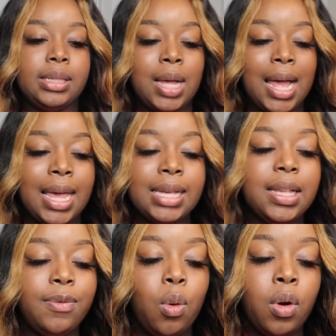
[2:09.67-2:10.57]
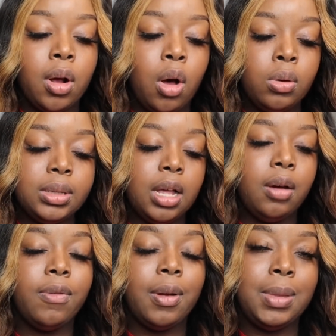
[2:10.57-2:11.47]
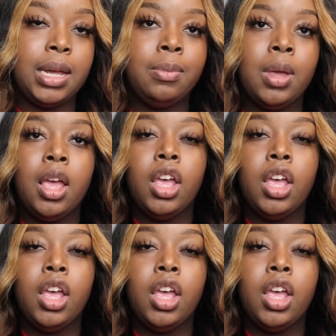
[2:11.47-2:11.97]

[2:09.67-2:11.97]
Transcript: So I guess if you order wholesale from them,